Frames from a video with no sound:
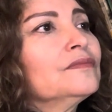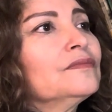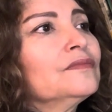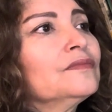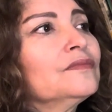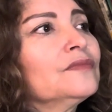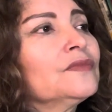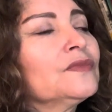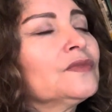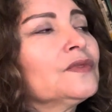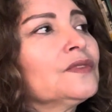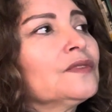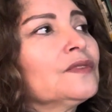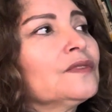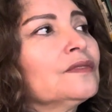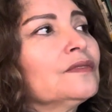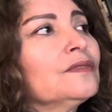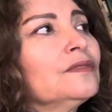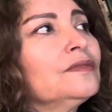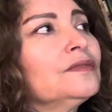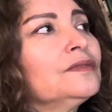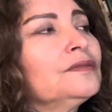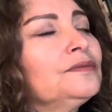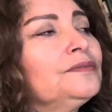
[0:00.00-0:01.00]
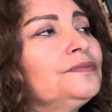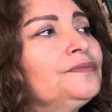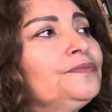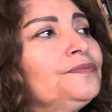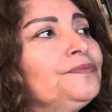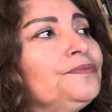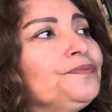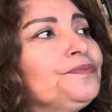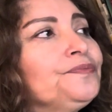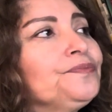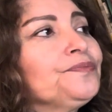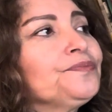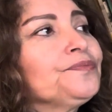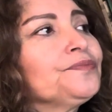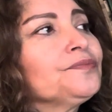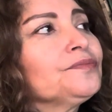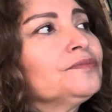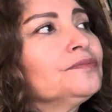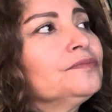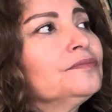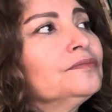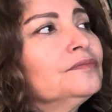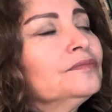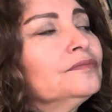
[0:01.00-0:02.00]

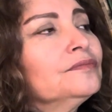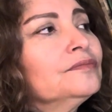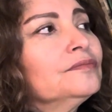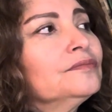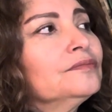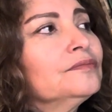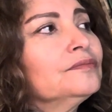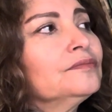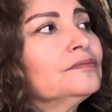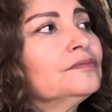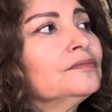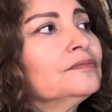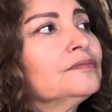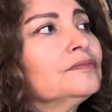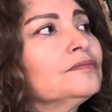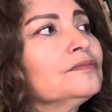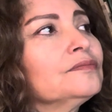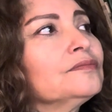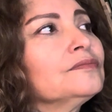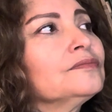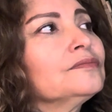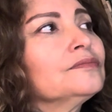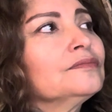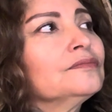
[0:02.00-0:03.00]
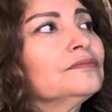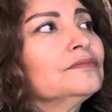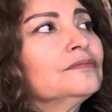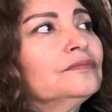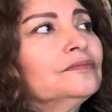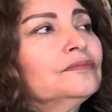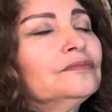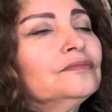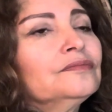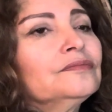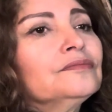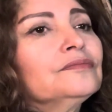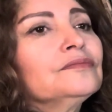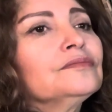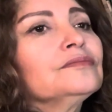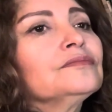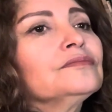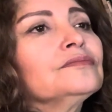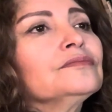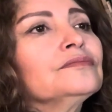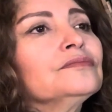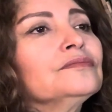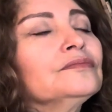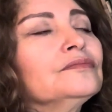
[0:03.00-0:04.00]

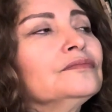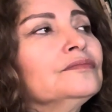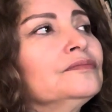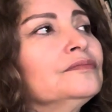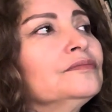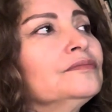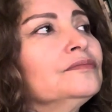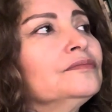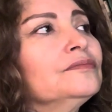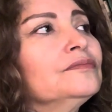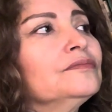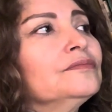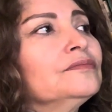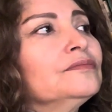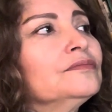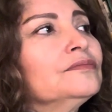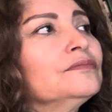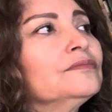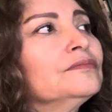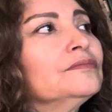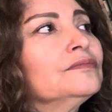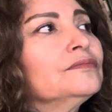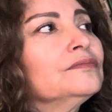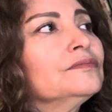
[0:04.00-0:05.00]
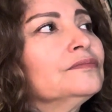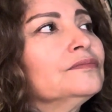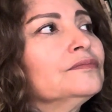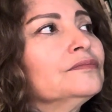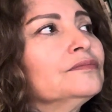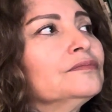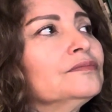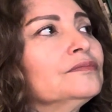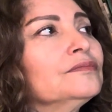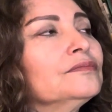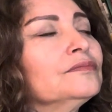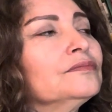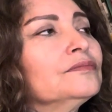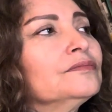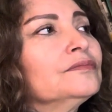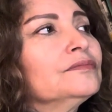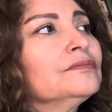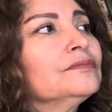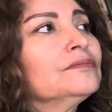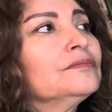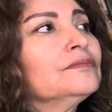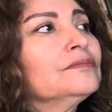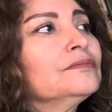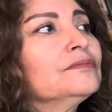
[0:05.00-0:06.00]

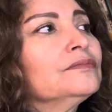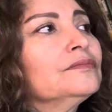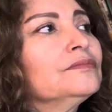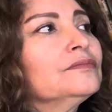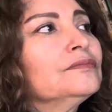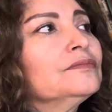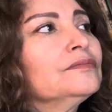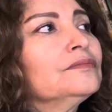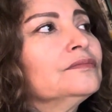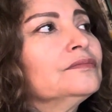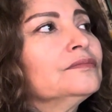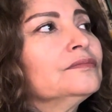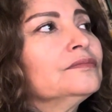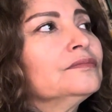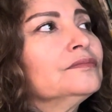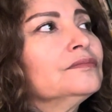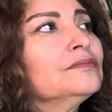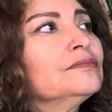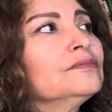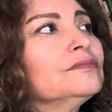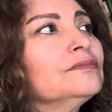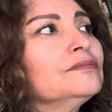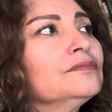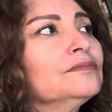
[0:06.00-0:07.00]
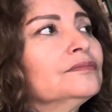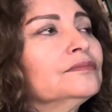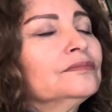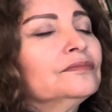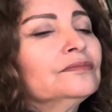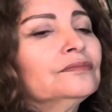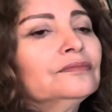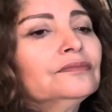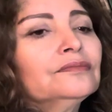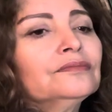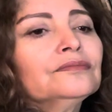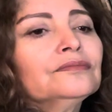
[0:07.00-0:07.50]
(not speaking)